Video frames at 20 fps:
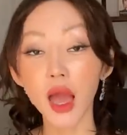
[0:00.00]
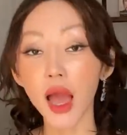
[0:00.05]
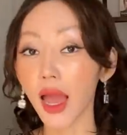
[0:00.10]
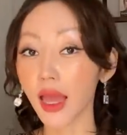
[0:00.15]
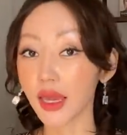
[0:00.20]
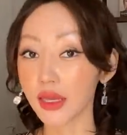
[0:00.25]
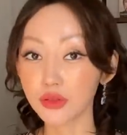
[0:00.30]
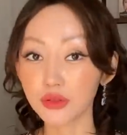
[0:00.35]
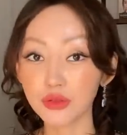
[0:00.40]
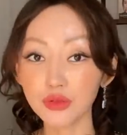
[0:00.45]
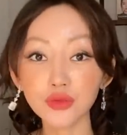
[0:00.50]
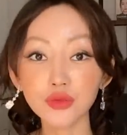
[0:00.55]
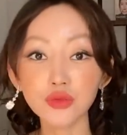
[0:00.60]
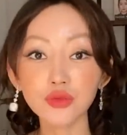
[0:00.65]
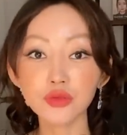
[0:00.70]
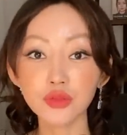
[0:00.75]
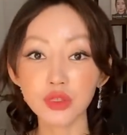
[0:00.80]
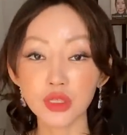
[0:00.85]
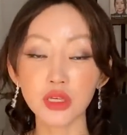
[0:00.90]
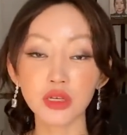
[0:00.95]
I
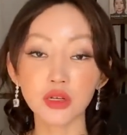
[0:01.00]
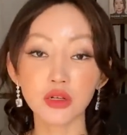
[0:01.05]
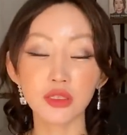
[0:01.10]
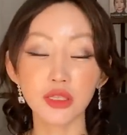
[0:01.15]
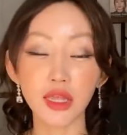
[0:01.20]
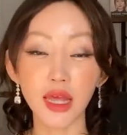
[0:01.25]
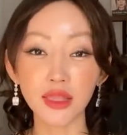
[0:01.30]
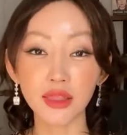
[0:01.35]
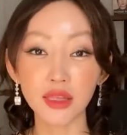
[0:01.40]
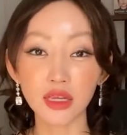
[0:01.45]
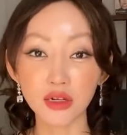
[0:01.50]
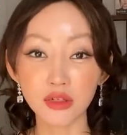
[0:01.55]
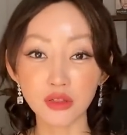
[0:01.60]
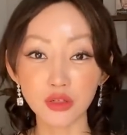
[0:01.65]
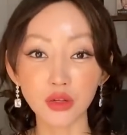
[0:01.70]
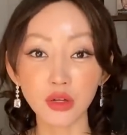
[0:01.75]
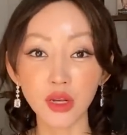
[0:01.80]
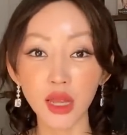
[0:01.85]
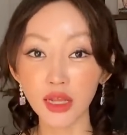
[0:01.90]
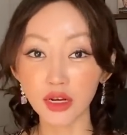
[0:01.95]
do hear that there's
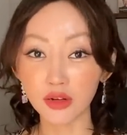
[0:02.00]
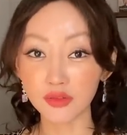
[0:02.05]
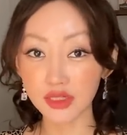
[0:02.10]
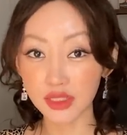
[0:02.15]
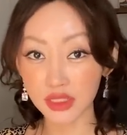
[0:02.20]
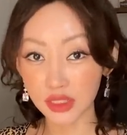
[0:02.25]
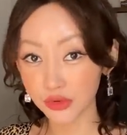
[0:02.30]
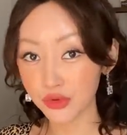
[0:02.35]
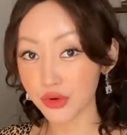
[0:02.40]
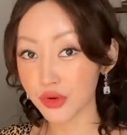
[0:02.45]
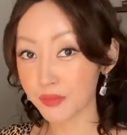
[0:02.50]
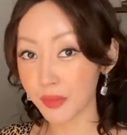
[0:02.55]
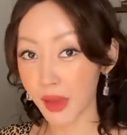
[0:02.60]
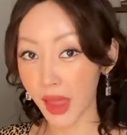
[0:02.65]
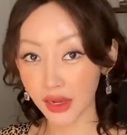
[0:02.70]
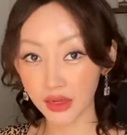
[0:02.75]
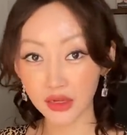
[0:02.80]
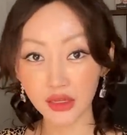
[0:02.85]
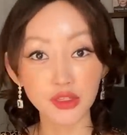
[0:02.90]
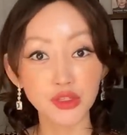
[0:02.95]
a lot of secret
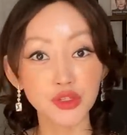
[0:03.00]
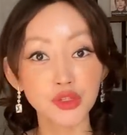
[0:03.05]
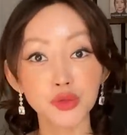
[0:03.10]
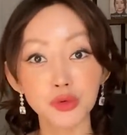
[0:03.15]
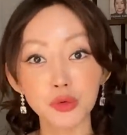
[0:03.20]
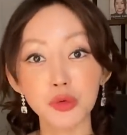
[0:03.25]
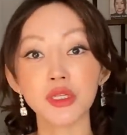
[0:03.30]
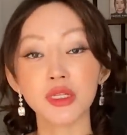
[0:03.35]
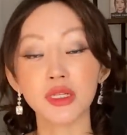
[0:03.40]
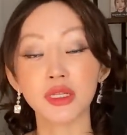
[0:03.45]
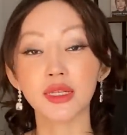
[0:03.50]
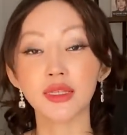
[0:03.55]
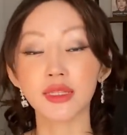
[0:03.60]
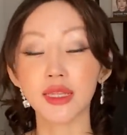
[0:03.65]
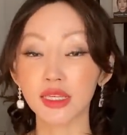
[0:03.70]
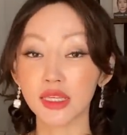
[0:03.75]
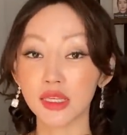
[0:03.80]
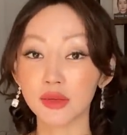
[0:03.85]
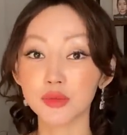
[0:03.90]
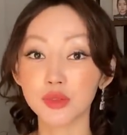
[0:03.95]
bank in Switzerland
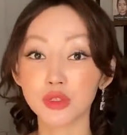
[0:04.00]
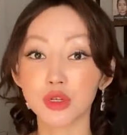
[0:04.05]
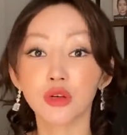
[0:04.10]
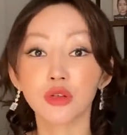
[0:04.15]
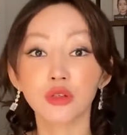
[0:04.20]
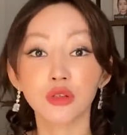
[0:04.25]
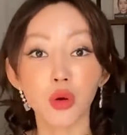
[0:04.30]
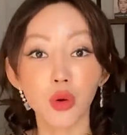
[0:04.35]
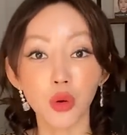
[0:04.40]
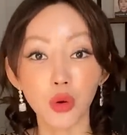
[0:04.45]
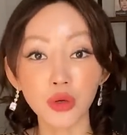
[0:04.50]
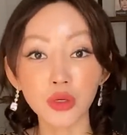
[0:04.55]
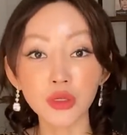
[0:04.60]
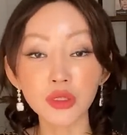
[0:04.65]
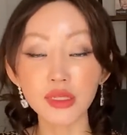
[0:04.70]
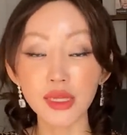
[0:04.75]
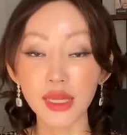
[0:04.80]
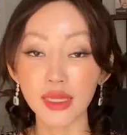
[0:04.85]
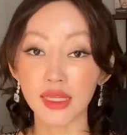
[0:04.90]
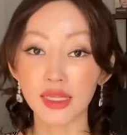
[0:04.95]
that Kim Jong-un
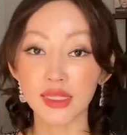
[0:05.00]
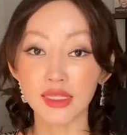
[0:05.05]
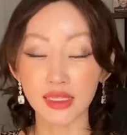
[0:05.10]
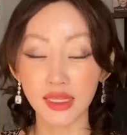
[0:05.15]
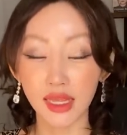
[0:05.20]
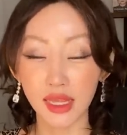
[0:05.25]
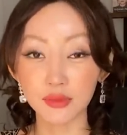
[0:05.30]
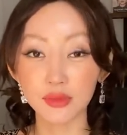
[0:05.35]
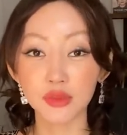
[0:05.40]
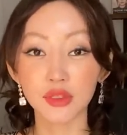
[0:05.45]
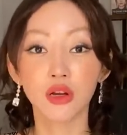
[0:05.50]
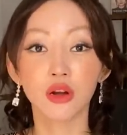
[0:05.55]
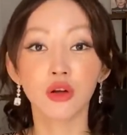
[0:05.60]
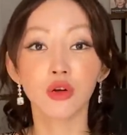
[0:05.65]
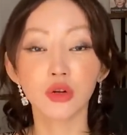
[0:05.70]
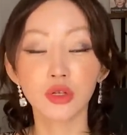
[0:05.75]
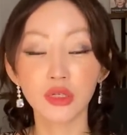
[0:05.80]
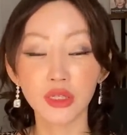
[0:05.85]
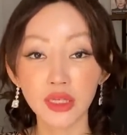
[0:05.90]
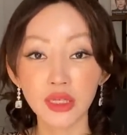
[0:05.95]
holds and his names are
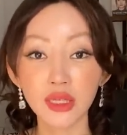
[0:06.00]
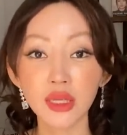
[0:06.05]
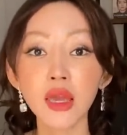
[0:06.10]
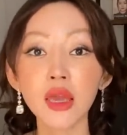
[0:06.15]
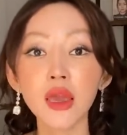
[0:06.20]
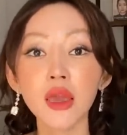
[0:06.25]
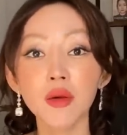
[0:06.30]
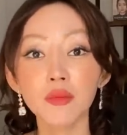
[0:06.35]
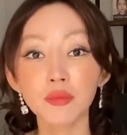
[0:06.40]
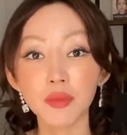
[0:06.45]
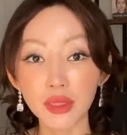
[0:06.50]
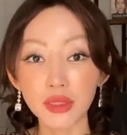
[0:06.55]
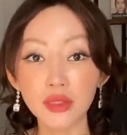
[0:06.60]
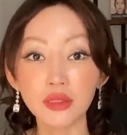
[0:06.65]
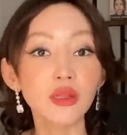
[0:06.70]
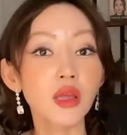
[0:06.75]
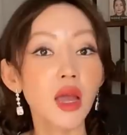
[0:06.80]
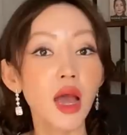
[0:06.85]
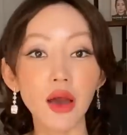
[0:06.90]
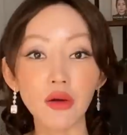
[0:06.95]
holding. But
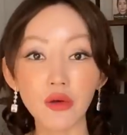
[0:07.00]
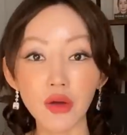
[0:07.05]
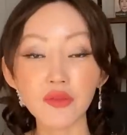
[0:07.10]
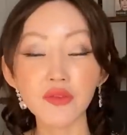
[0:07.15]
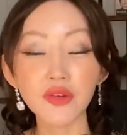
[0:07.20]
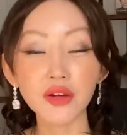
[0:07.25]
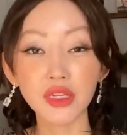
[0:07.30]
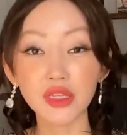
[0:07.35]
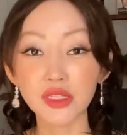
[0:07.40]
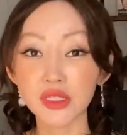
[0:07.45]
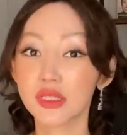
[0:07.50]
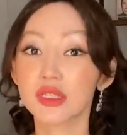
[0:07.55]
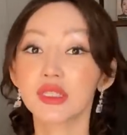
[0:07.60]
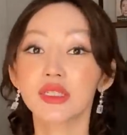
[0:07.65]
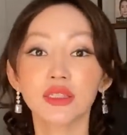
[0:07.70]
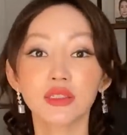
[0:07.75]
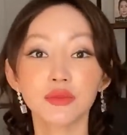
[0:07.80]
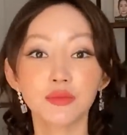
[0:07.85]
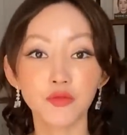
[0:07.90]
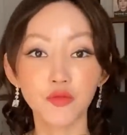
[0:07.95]
however, he still
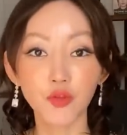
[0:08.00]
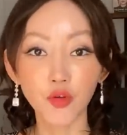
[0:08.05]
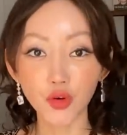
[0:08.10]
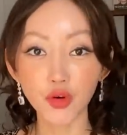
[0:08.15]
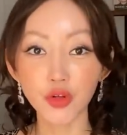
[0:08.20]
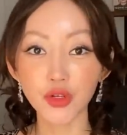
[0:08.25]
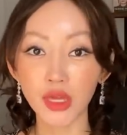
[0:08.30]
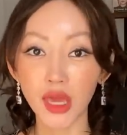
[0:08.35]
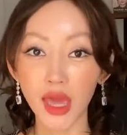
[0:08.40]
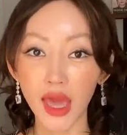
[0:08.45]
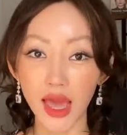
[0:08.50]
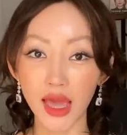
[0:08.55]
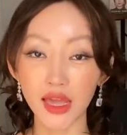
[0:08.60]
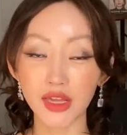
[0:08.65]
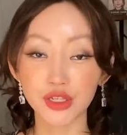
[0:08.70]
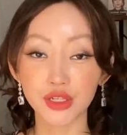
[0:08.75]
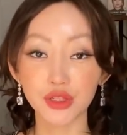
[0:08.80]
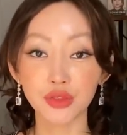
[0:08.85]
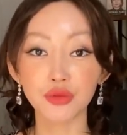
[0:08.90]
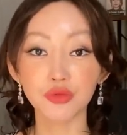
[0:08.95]
needs foreign
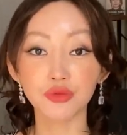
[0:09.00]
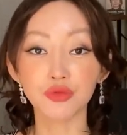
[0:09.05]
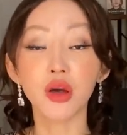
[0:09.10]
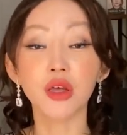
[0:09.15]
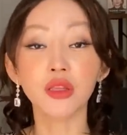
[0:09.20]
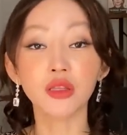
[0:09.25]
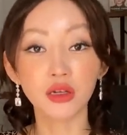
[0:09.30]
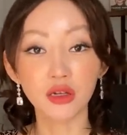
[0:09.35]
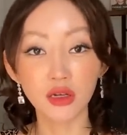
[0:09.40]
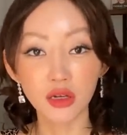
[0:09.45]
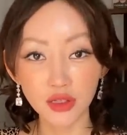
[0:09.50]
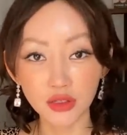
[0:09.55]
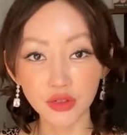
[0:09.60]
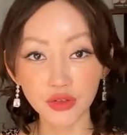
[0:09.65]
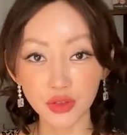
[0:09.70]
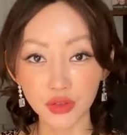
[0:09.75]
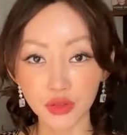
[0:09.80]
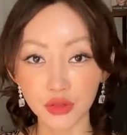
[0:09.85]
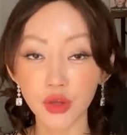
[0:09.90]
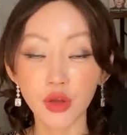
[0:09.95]
cash to run a
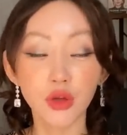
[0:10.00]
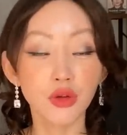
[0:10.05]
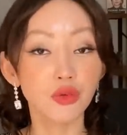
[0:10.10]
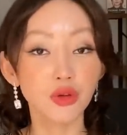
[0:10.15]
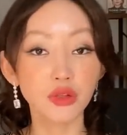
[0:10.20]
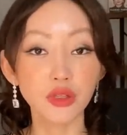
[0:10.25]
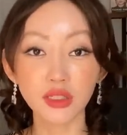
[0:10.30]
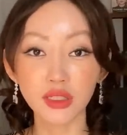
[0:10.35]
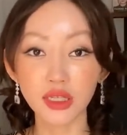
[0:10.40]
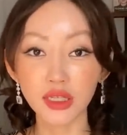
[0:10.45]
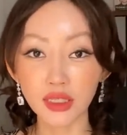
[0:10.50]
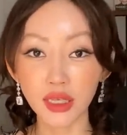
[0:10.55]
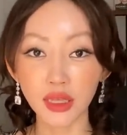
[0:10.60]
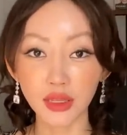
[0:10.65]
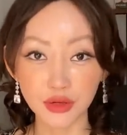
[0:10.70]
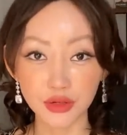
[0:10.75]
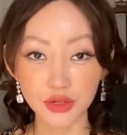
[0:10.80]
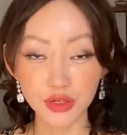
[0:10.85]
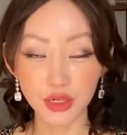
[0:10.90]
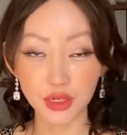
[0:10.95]
country, run a
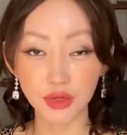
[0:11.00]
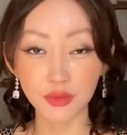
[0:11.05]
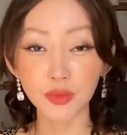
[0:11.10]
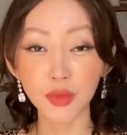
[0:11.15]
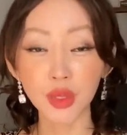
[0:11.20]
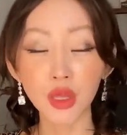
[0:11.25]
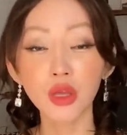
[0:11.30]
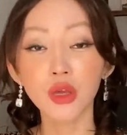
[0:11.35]
dictatorship.